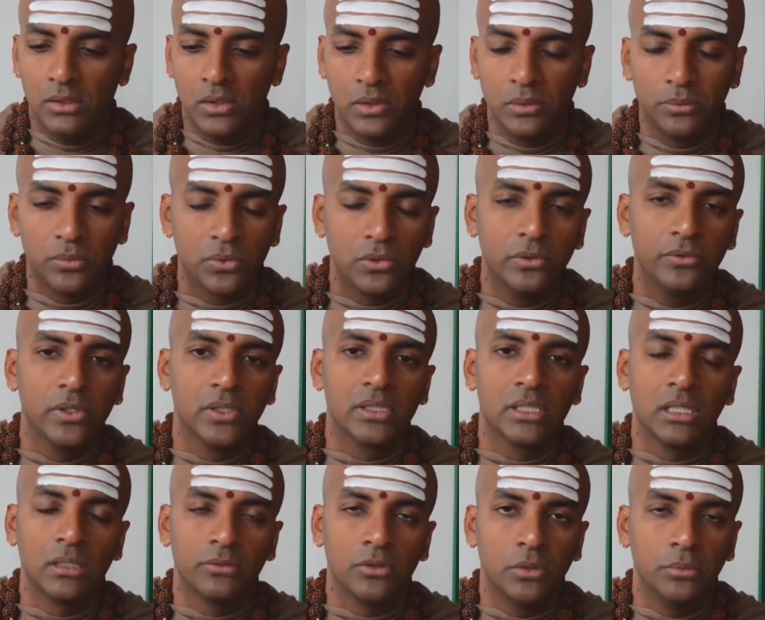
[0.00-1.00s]
to improve
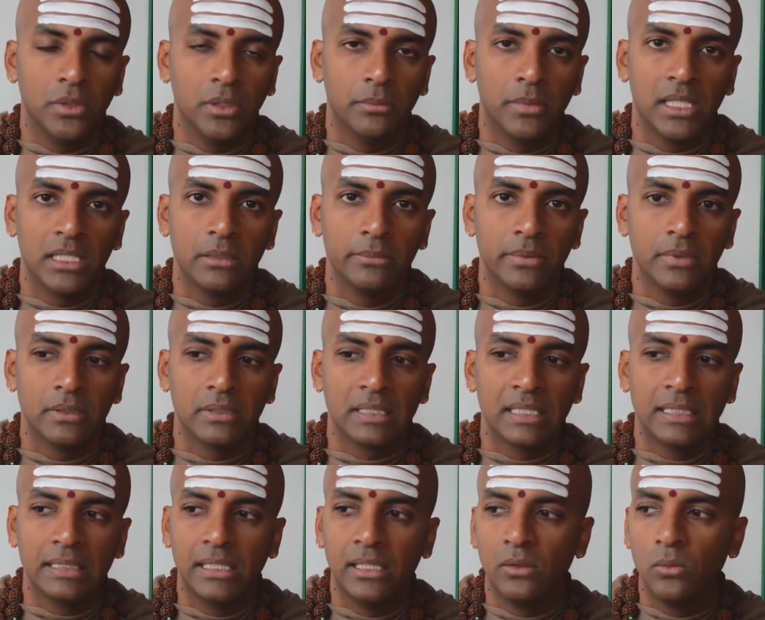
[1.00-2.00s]
yourself to be a better
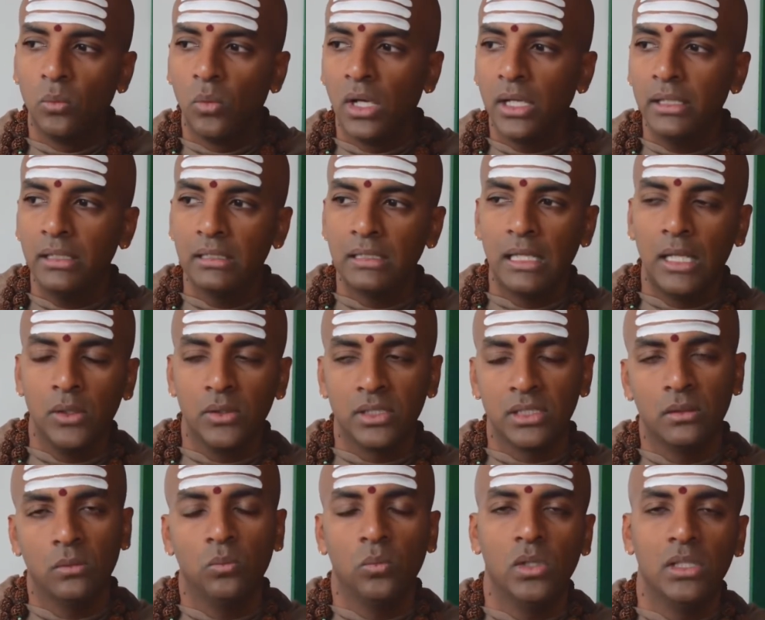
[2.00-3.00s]
person, then why allow
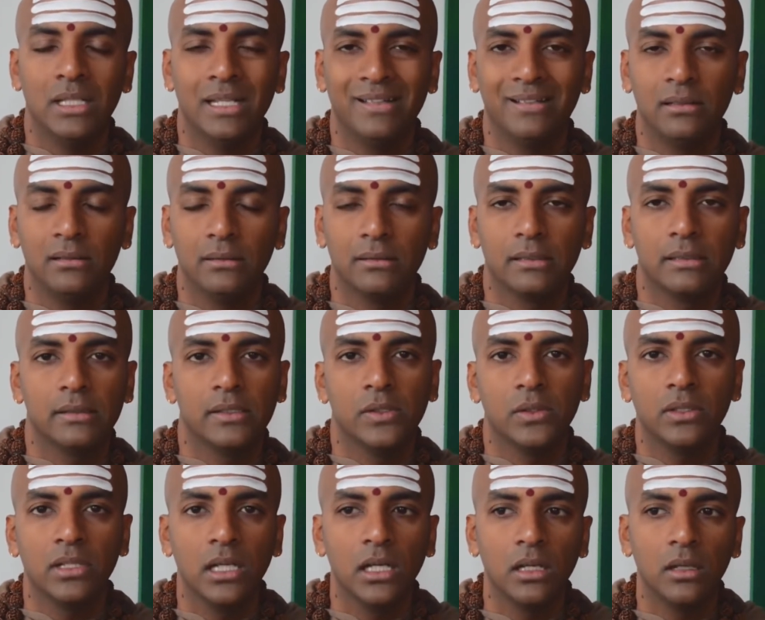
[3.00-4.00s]
someone else
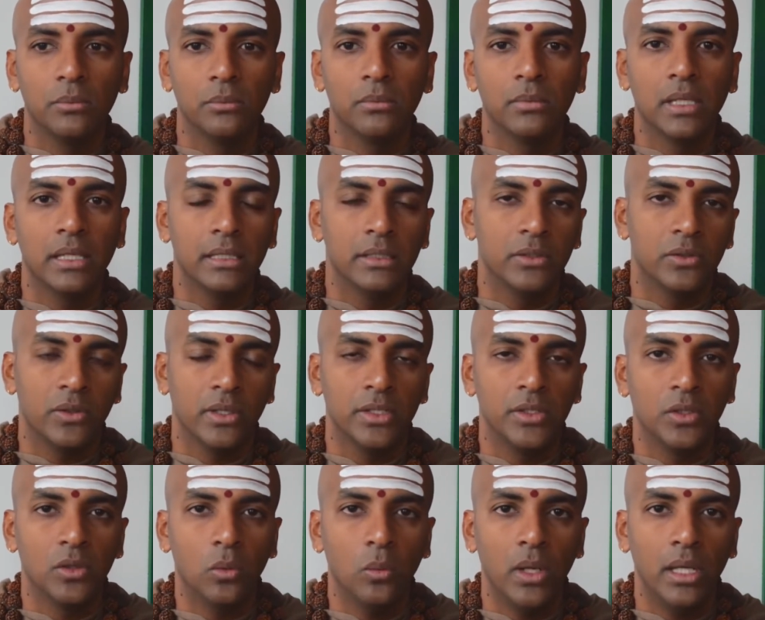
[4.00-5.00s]
to come and
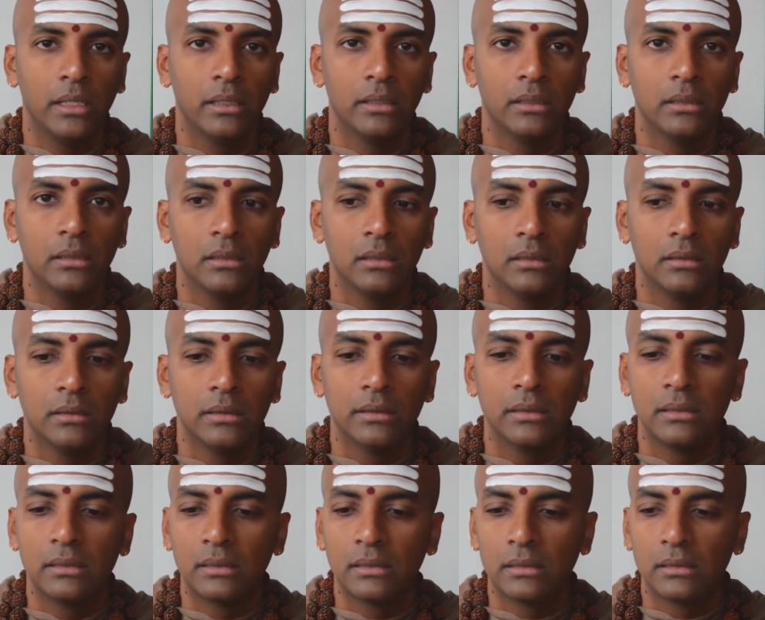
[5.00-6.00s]
drain you away?
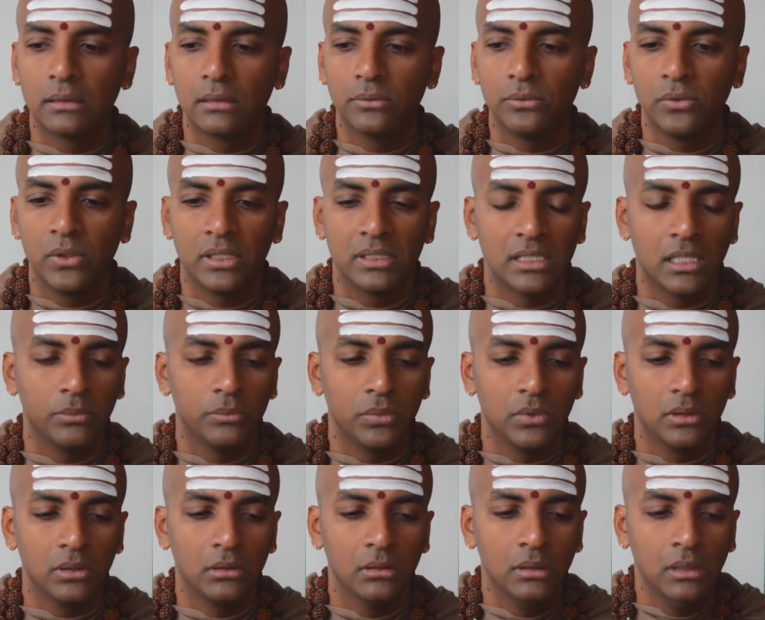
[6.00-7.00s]
It's, for
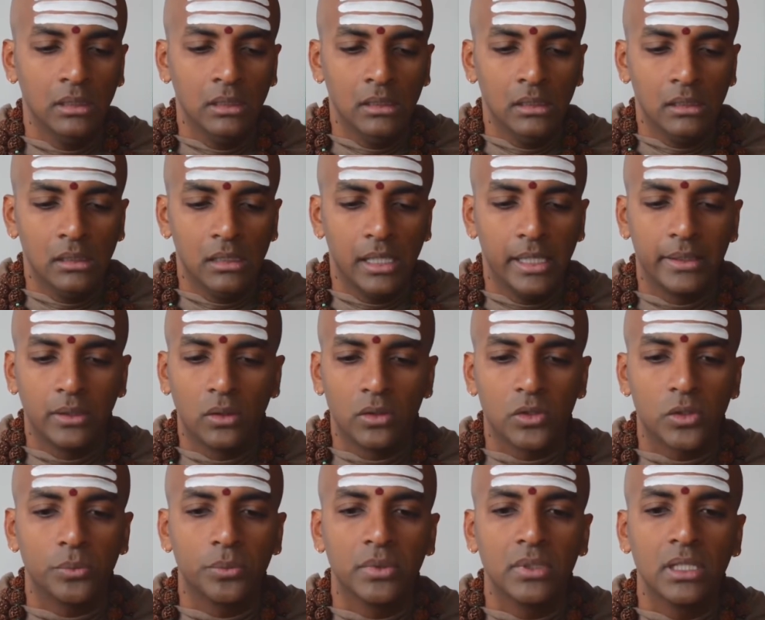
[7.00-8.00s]
example, an
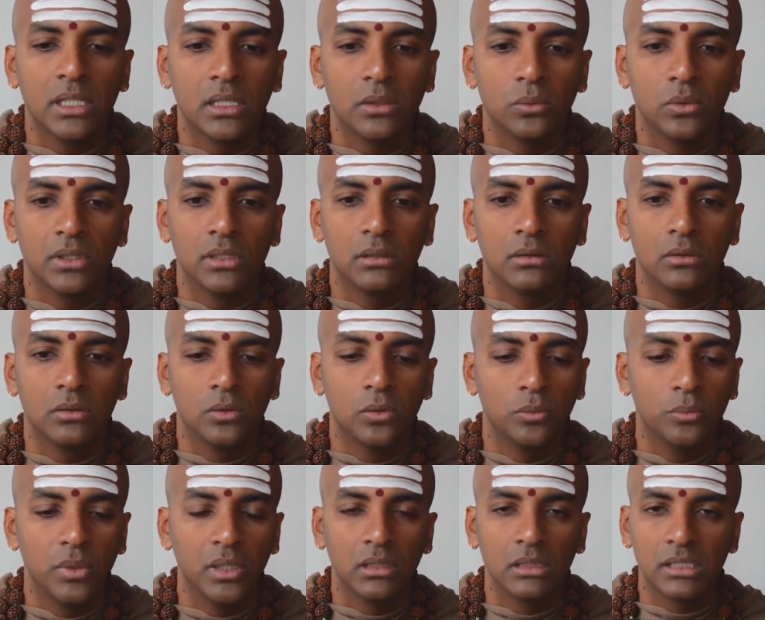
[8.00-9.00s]
entrepreneur
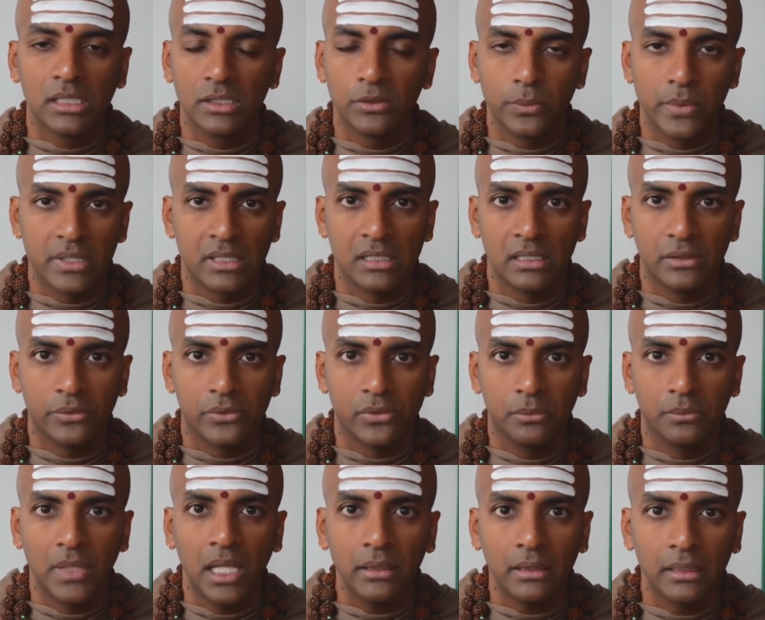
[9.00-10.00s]
who builds his business
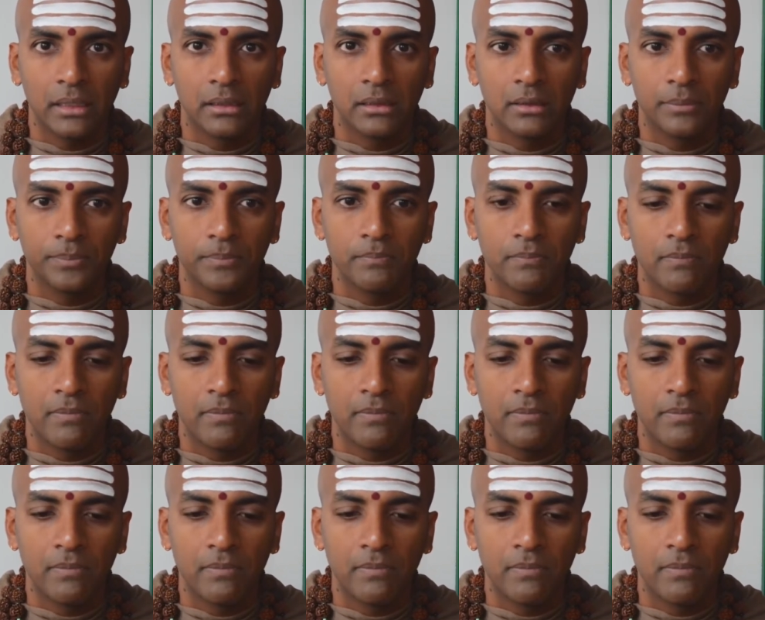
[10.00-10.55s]
from nothing